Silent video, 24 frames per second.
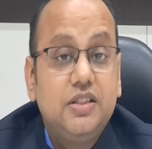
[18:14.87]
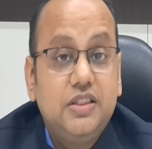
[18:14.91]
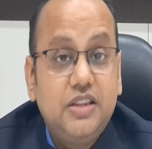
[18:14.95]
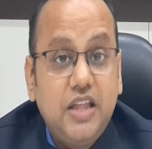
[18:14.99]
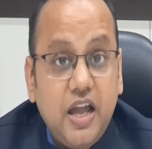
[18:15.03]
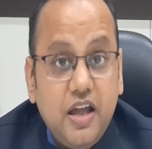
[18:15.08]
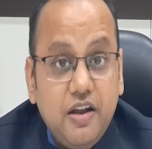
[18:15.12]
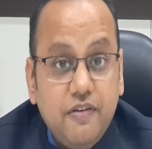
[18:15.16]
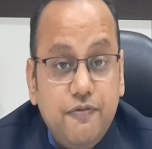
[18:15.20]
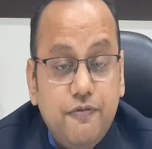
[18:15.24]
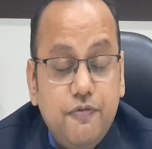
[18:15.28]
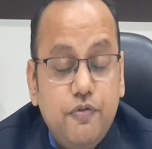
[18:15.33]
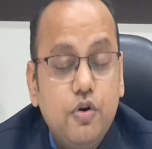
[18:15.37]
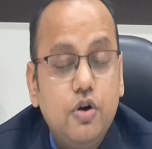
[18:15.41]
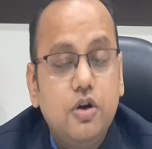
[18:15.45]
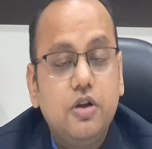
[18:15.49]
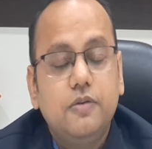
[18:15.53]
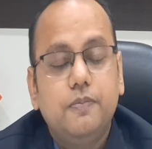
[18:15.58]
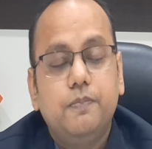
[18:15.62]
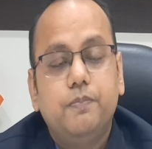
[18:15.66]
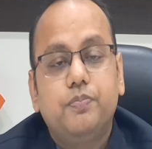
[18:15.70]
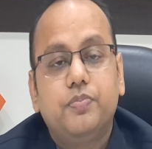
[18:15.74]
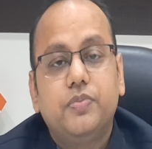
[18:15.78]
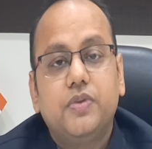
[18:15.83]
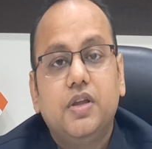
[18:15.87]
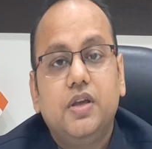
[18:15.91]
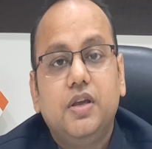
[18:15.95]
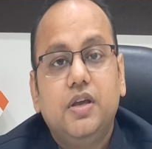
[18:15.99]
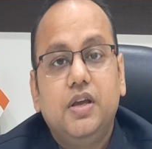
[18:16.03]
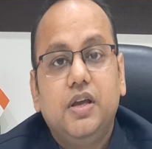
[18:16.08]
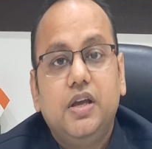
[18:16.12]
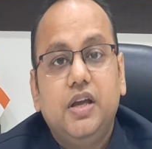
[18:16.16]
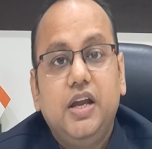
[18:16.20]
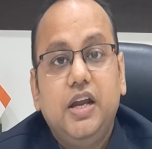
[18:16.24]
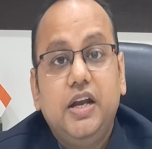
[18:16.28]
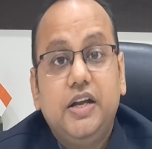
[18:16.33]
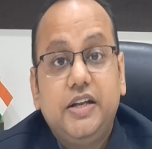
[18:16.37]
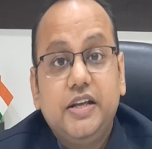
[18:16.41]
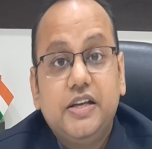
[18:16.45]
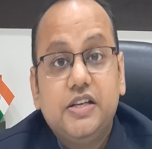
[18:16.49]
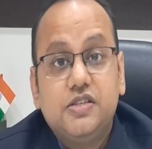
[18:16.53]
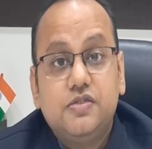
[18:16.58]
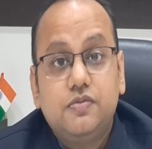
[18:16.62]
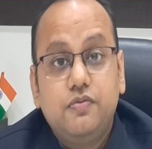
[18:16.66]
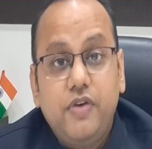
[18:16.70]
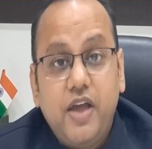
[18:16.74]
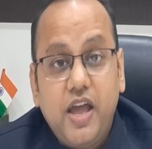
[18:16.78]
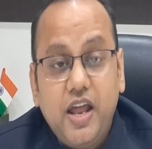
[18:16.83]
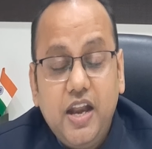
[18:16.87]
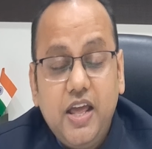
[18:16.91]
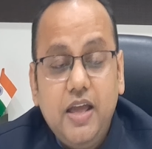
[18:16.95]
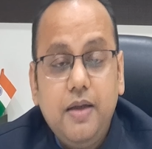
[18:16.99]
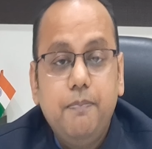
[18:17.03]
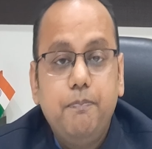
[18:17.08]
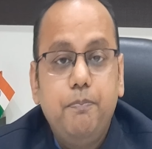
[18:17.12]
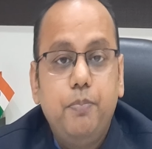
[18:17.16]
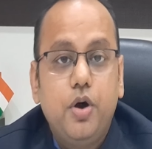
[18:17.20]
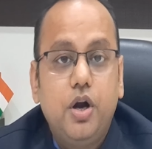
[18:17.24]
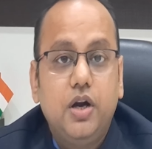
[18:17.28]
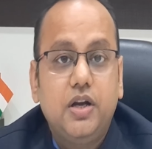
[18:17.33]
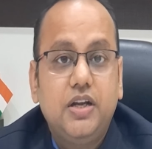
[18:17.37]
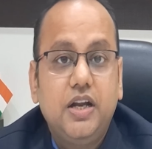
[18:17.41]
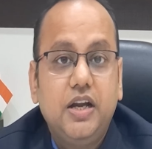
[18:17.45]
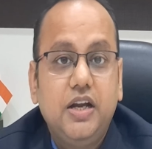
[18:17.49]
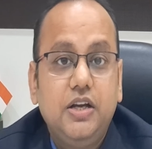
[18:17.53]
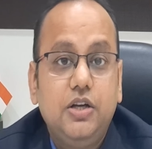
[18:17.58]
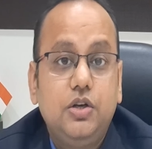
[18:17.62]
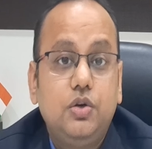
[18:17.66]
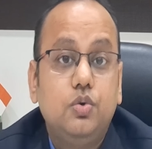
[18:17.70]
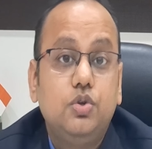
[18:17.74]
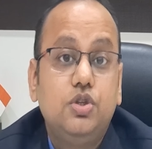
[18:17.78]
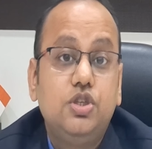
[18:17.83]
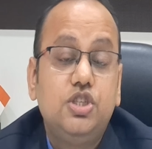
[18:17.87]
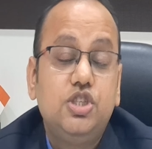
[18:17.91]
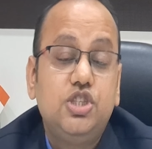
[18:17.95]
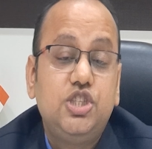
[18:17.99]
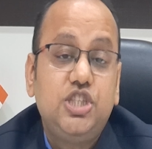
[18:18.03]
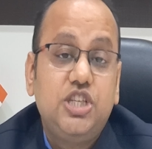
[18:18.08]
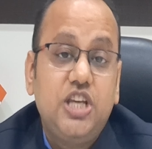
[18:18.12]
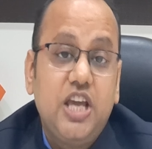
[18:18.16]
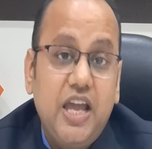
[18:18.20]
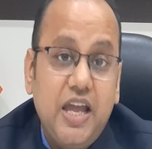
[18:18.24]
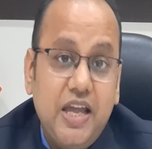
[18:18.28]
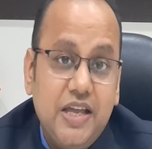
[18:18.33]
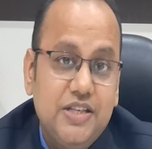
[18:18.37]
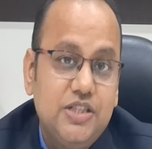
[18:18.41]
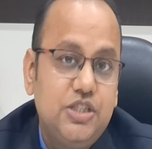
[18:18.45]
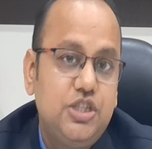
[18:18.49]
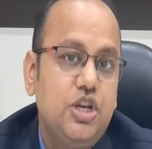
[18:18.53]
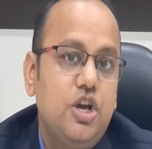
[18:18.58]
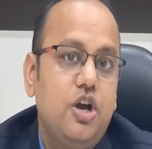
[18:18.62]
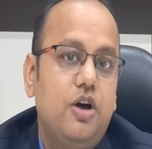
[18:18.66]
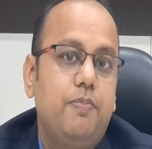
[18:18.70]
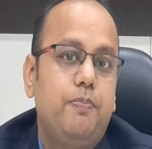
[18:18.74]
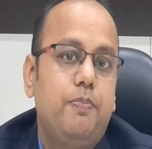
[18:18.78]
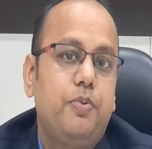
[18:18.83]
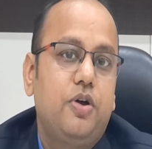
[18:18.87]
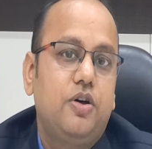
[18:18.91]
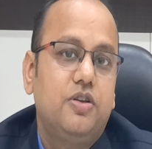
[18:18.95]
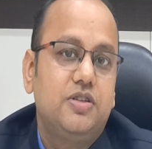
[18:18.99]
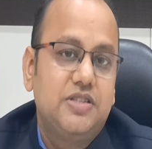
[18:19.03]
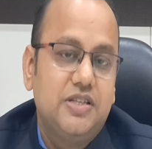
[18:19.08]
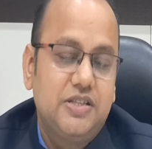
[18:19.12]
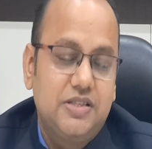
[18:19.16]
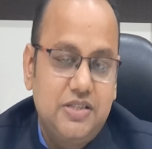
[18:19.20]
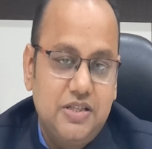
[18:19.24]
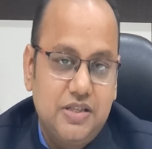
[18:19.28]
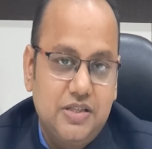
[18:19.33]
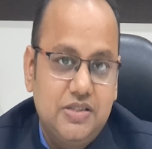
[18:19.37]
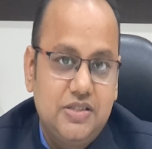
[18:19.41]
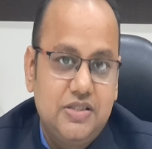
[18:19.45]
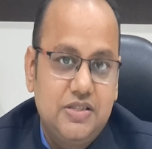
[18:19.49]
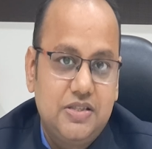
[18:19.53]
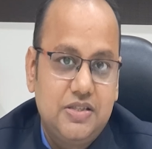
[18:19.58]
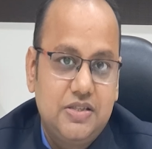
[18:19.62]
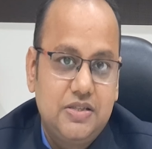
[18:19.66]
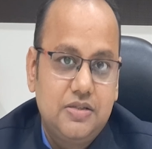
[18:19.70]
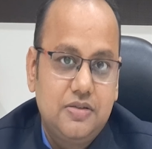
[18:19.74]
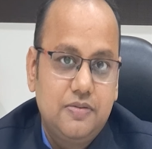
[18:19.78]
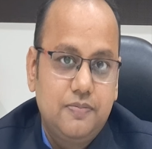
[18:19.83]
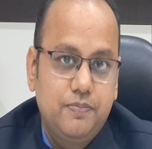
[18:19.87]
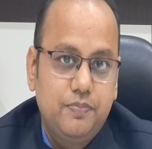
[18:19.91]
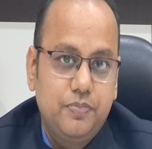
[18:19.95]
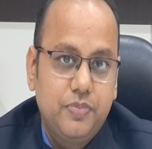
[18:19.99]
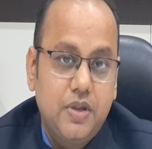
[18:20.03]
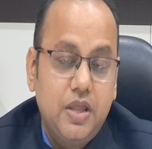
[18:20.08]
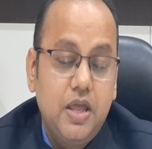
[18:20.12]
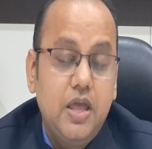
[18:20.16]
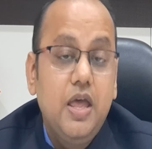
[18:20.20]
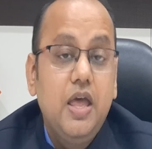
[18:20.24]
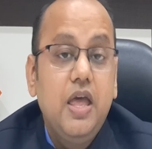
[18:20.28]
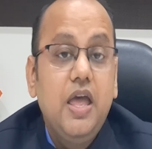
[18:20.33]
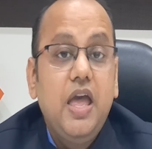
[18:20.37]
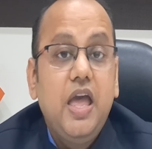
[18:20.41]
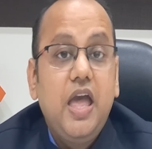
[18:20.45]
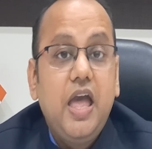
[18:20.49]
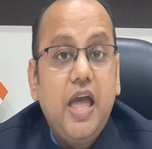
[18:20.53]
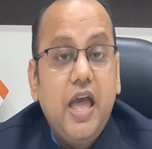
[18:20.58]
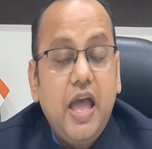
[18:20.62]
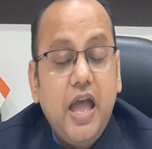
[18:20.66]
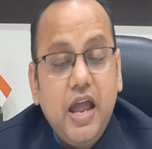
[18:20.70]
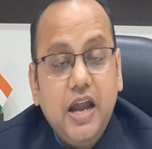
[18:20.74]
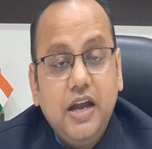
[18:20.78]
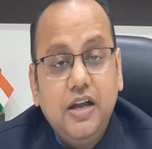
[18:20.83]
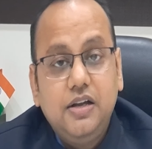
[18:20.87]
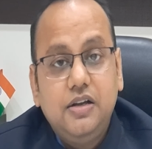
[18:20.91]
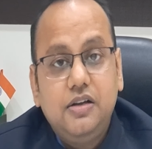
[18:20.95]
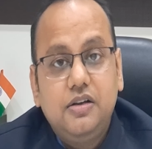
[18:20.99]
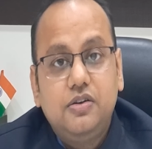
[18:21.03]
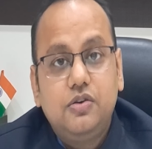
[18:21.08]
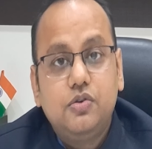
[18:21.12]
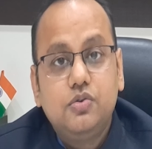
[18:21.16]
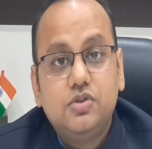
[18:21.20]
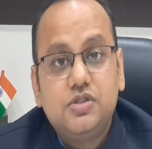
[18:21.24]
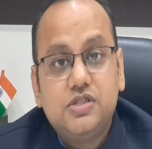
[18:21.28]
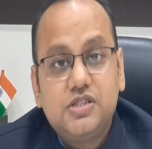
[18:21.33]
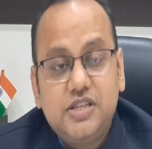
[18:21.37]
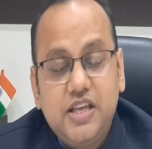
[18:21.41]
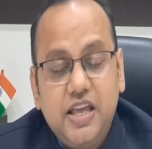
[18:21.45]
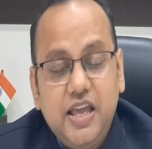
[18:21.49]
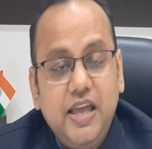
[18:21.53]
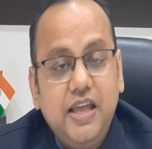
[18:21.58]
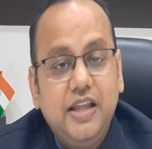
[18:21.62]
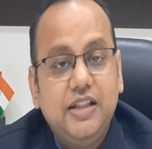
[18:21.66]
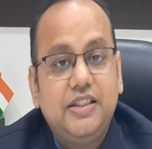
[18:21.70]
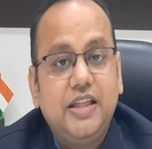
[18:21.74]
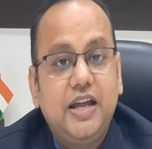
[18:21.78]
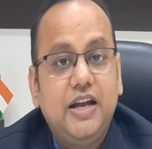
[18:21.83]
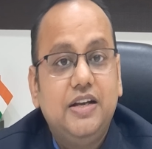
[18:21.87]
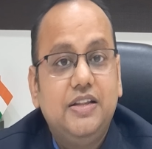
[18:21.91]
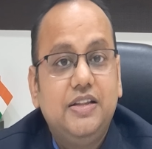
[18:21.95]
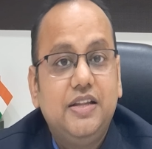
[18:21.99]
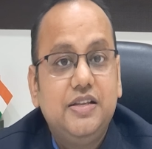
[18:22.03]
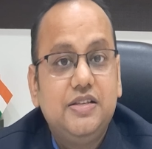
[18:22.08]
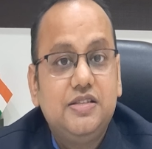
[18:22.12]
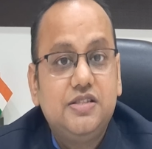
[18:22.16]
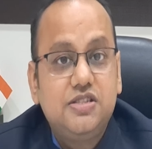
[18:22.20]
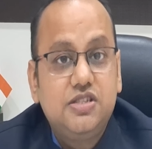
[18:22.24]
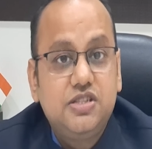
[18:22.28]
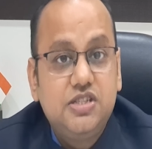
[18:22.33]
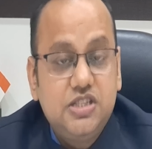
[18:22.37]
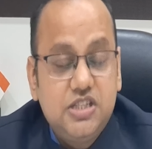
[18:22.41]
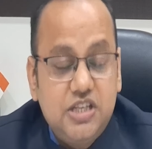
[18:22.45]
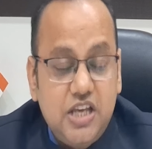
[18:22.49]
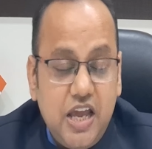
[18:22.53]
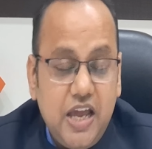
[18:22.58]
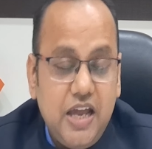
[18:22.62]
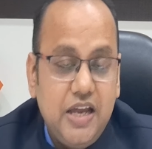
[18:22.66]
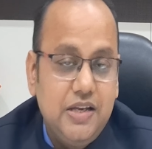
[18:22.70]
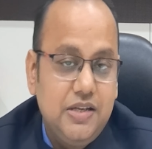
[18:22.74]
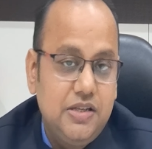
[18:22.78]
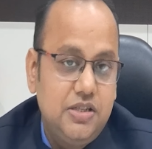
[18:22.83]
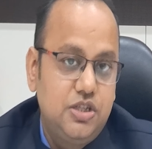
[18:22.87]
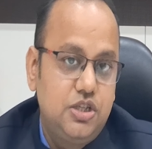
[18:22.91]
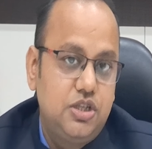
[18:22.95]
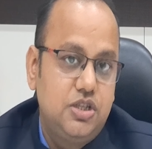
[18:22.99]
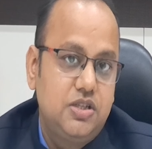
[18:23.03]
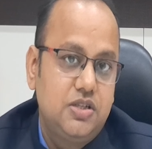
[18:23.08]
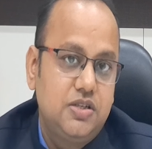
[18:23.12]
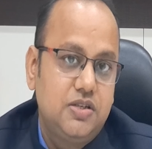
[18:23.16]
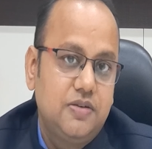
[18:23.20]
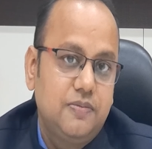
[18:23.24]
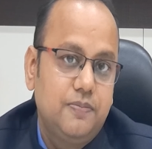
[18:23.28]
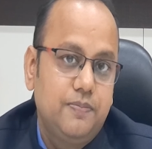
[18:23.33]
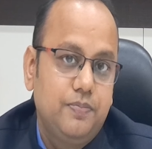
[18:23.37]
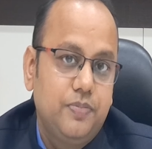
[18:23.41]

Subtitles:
Therefore, it is very important to change your processes and to see that this change